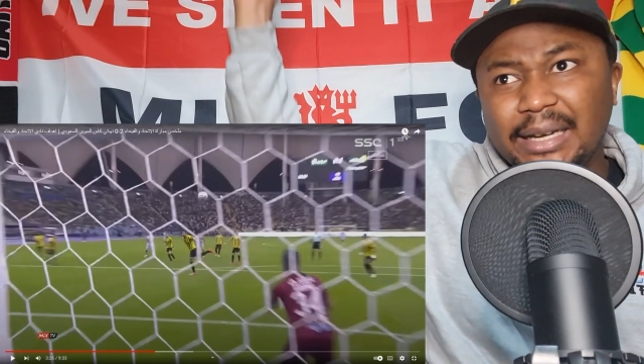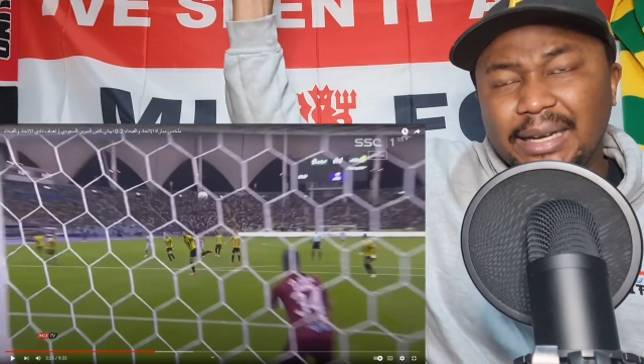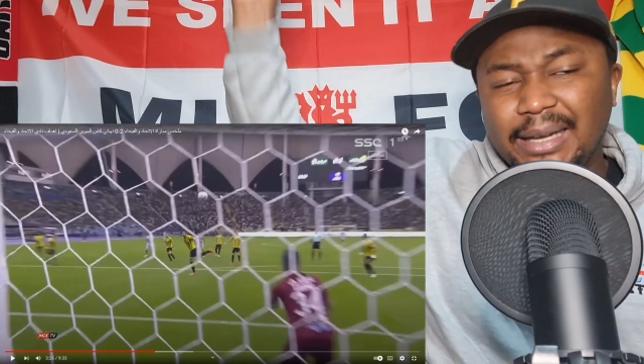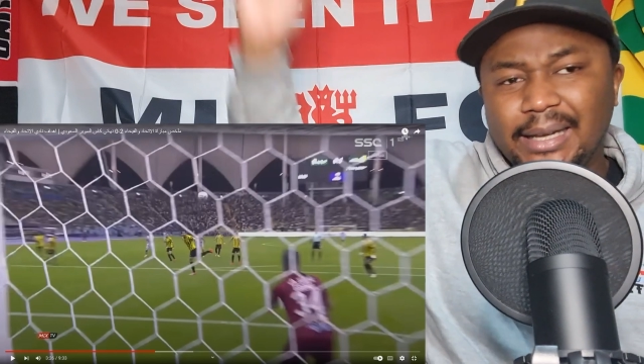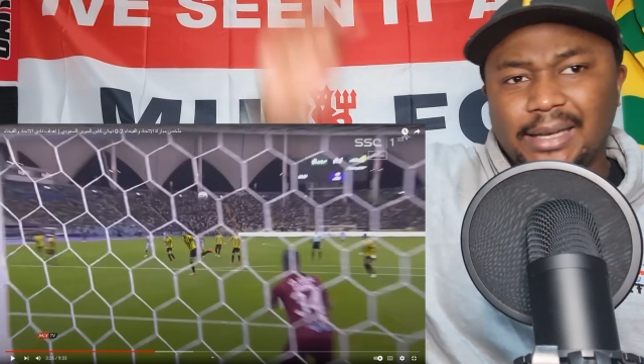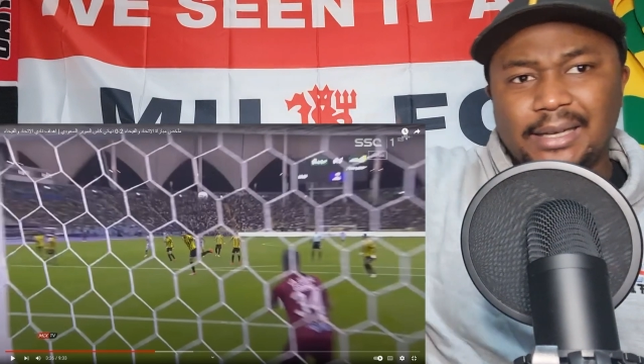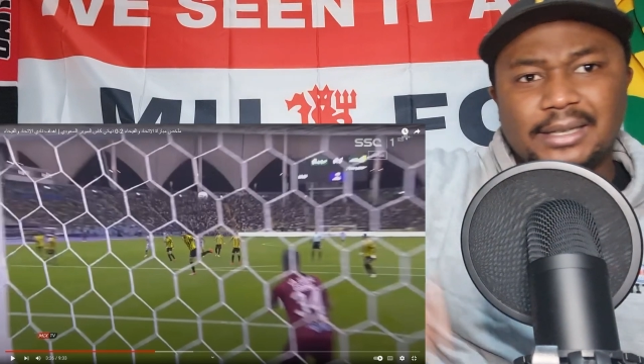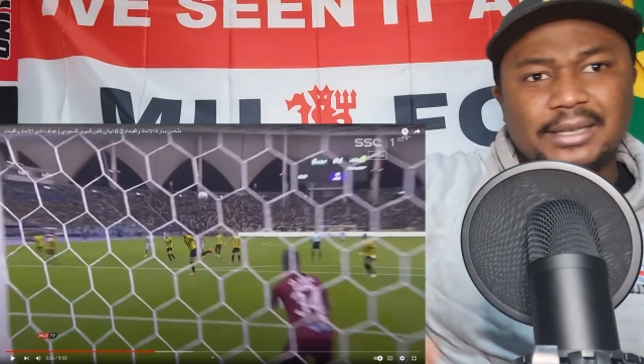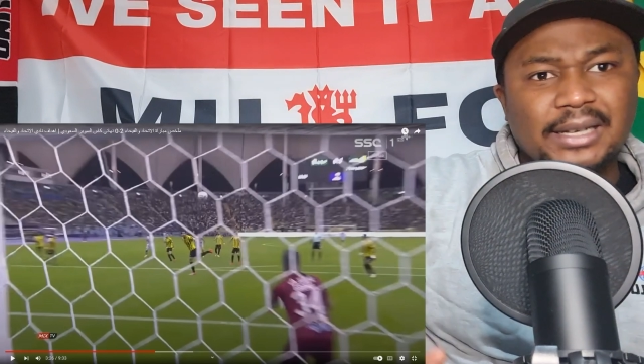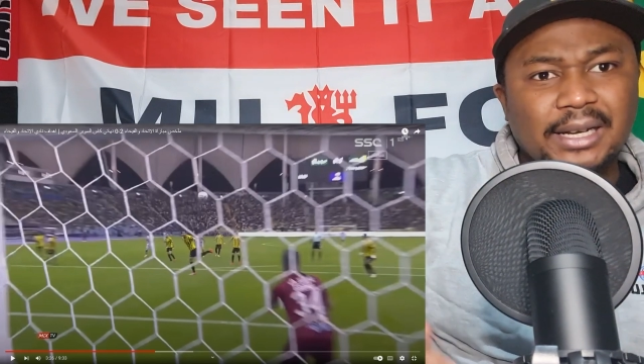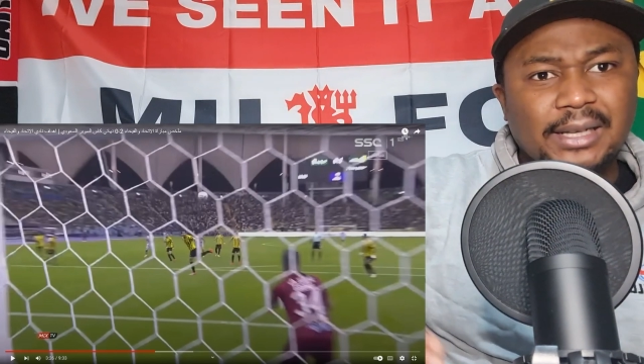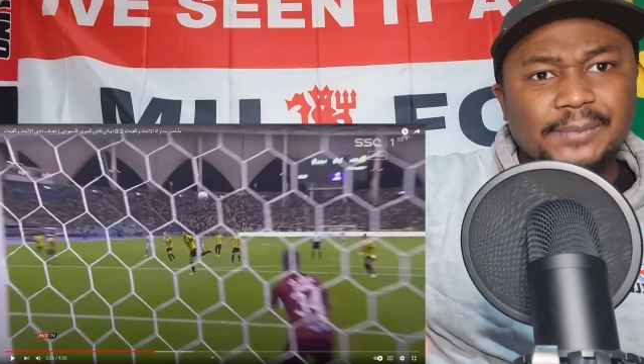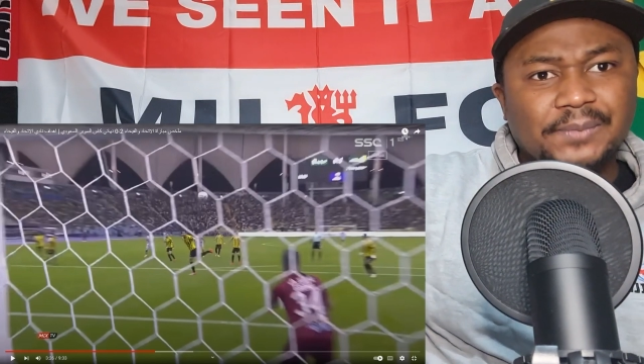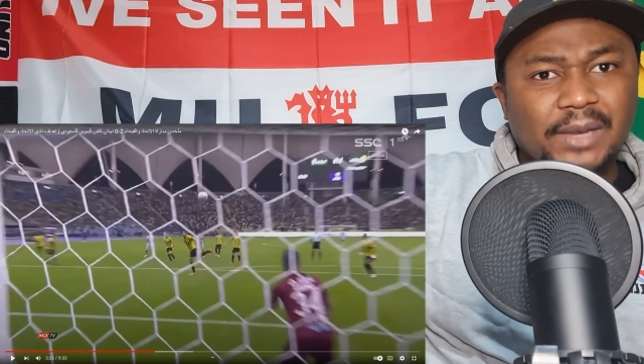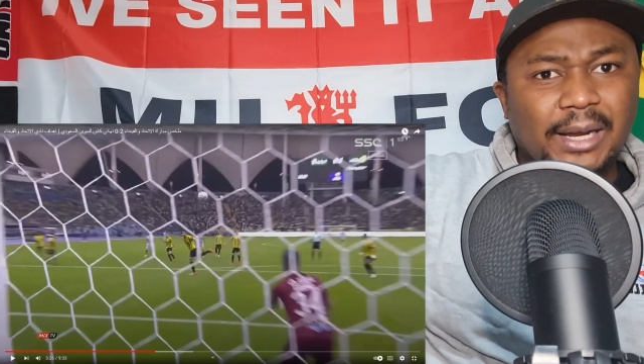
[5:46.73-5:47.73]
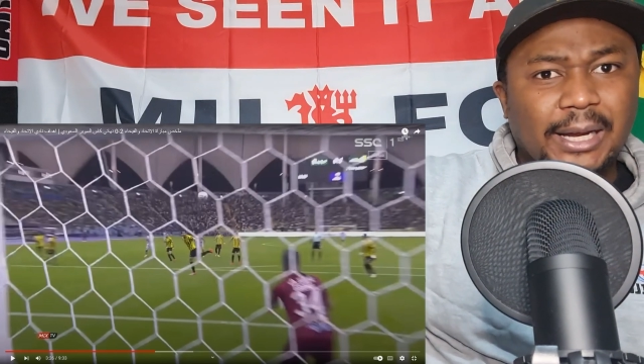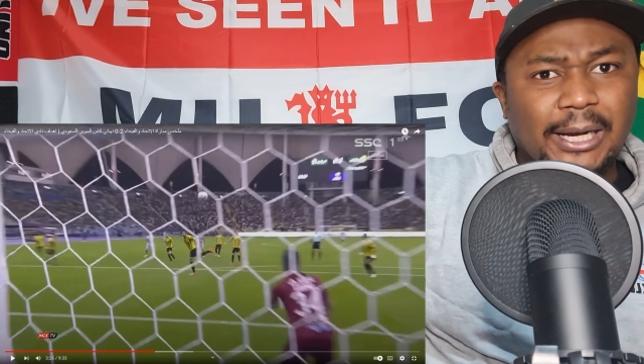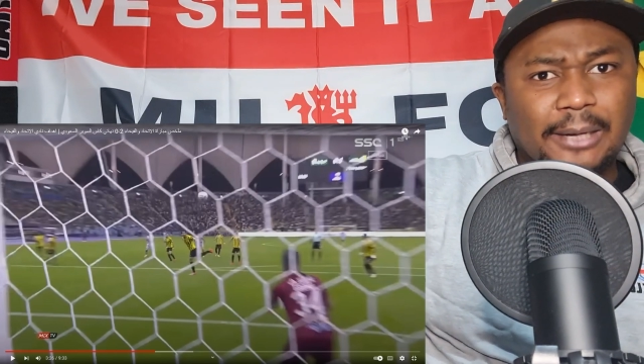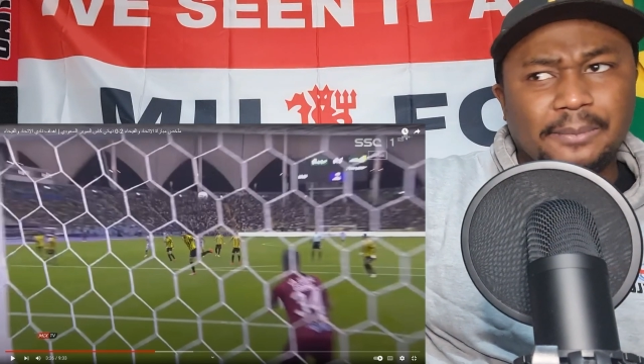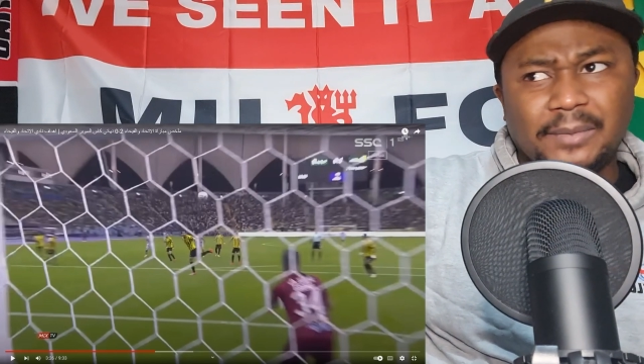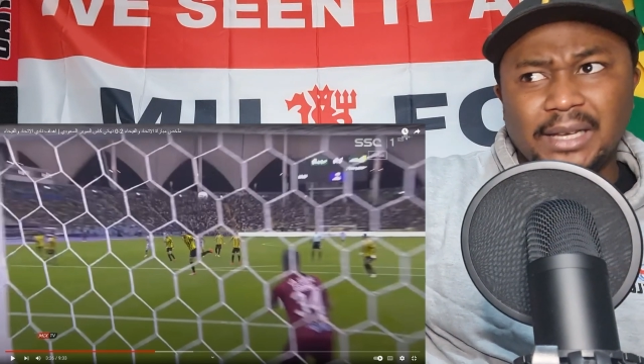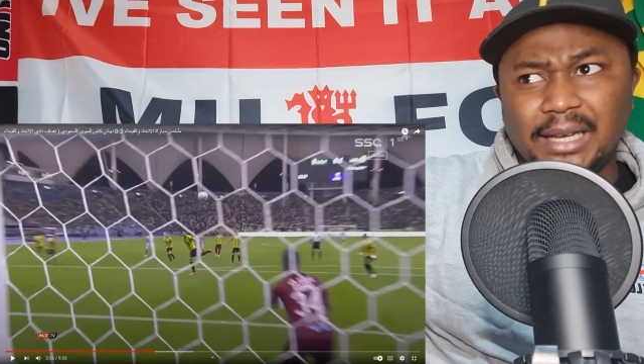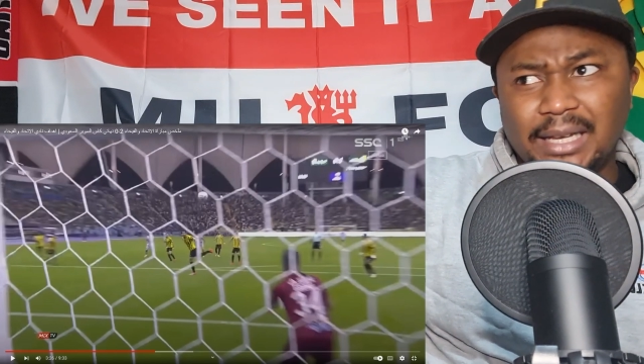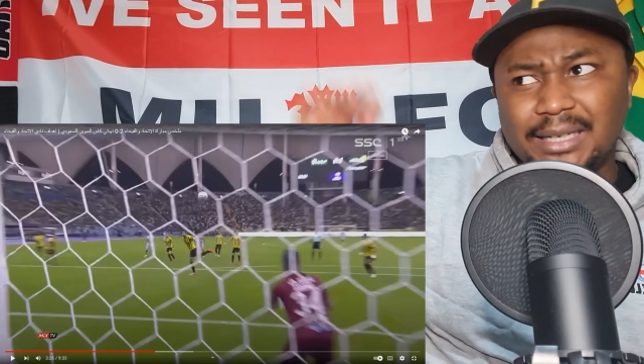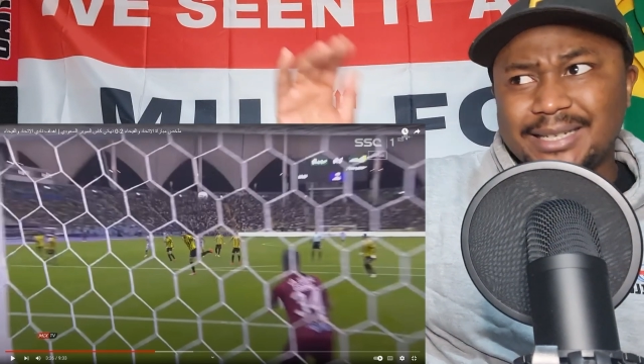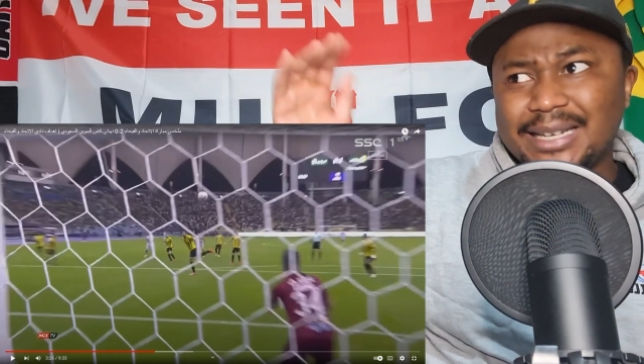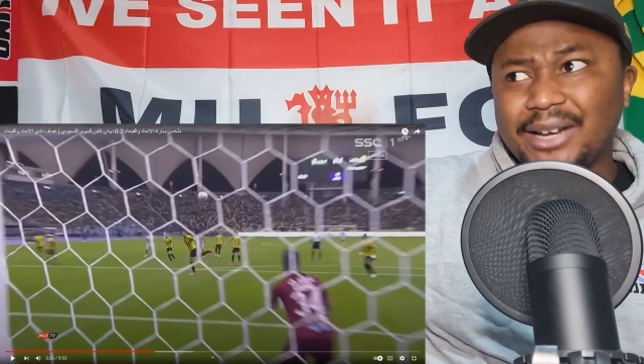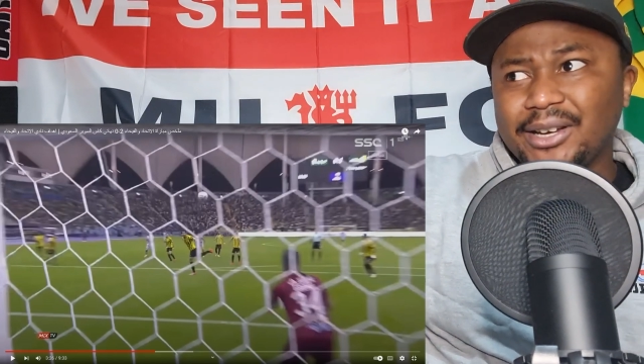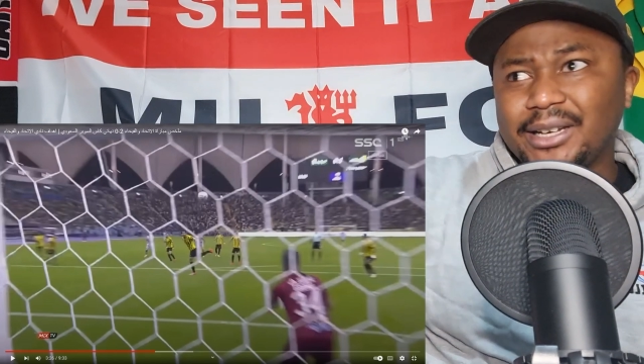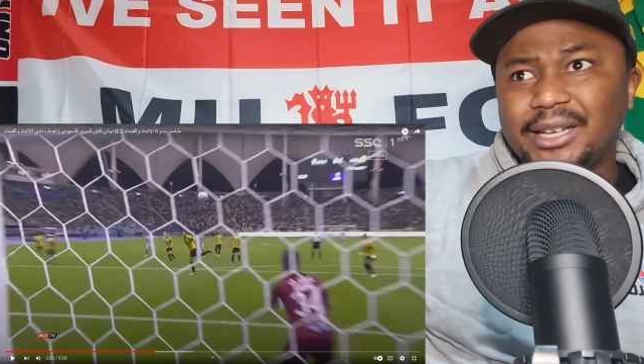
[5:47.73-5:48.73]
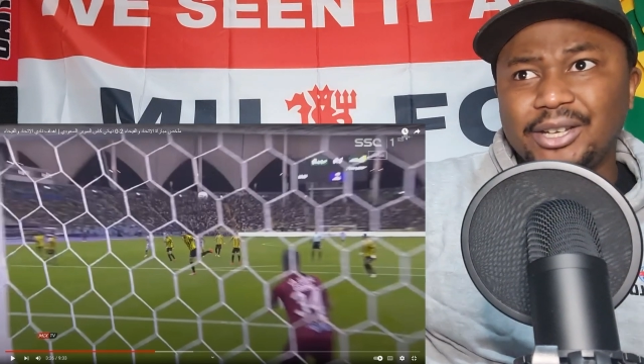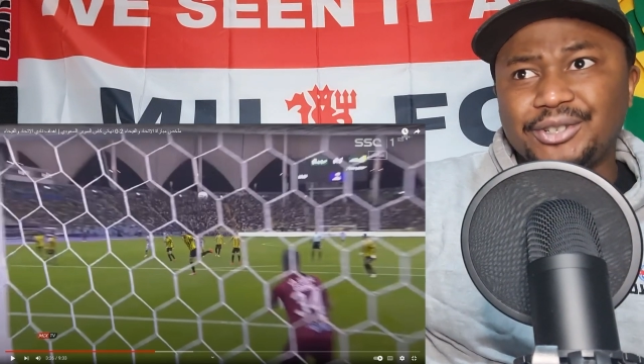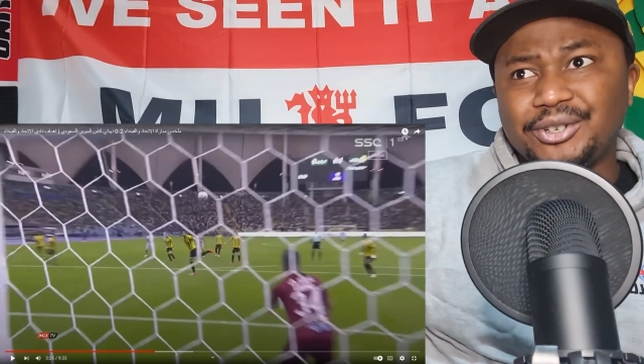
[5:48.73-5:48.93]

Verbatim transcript: leagues um in the Saudi League?